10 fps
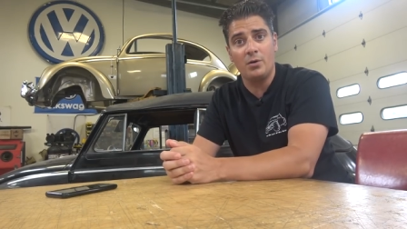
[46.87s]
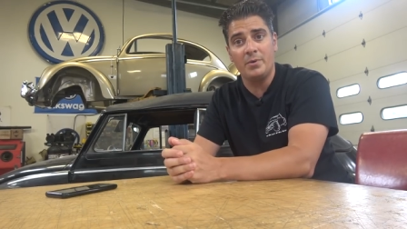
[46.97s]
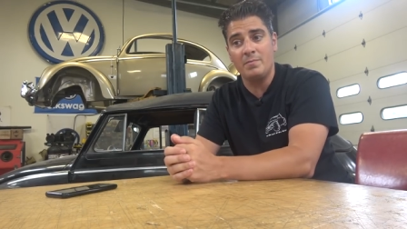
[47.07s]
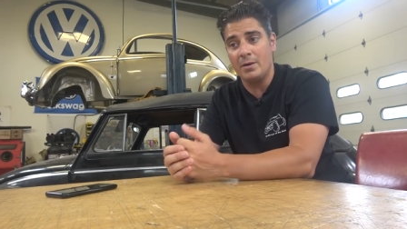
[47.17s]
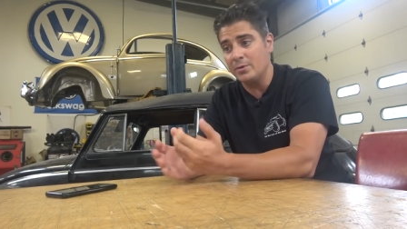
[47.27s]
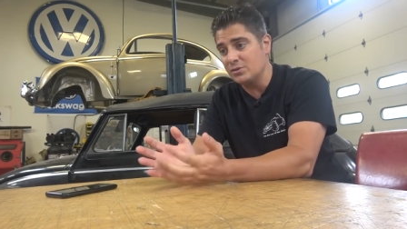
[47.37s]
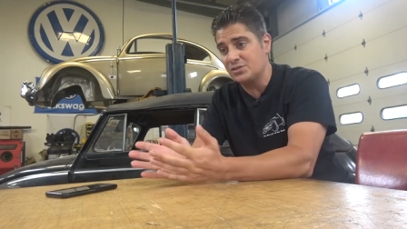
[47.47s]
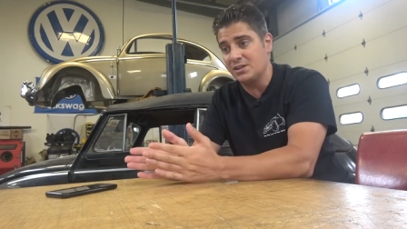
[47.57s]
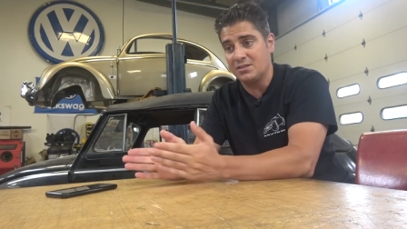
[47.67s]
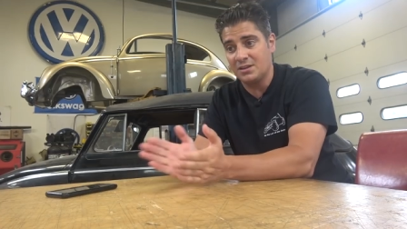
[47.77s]
I mean, maybe you're
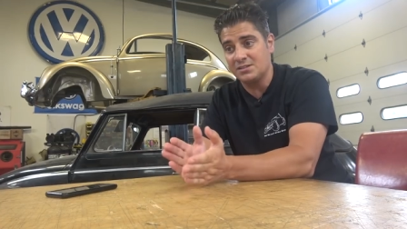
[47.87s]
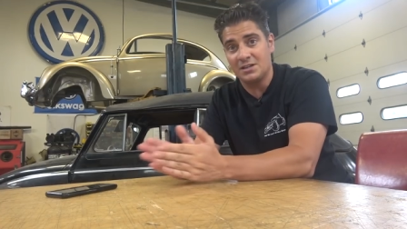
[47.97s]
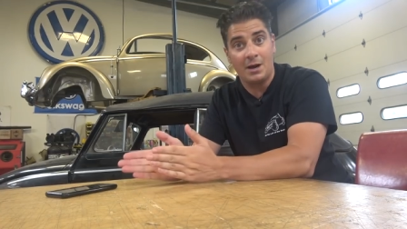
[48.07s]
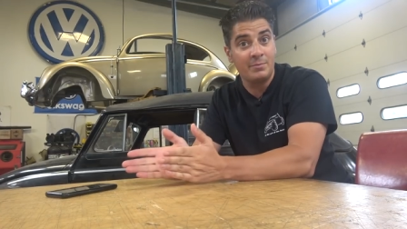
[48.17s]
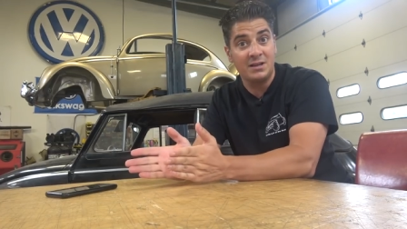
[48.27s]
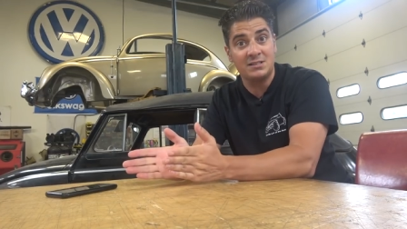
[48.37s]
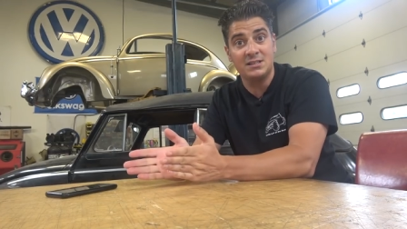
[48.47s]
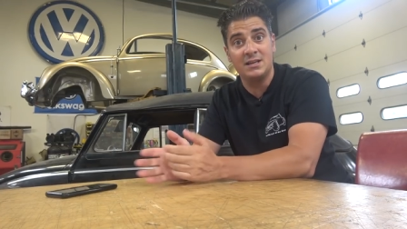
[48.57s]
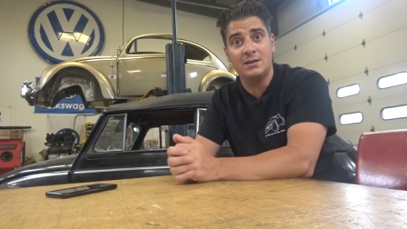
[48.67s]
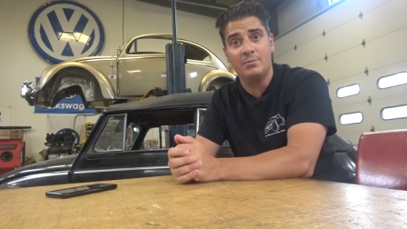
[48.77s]
seeing things that I'm not
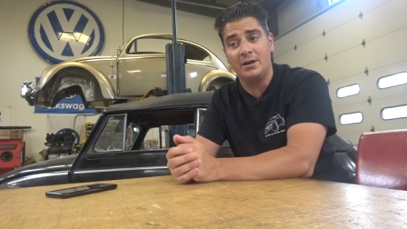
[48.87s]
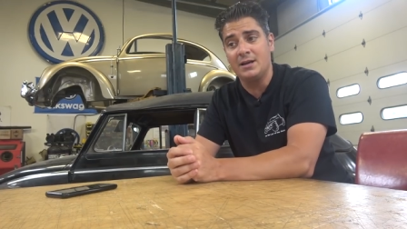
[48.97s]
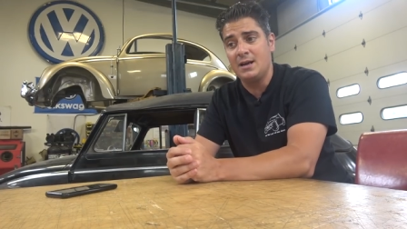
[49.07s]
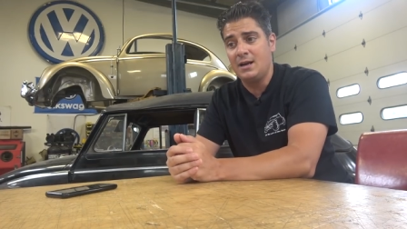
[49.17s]
seeing, but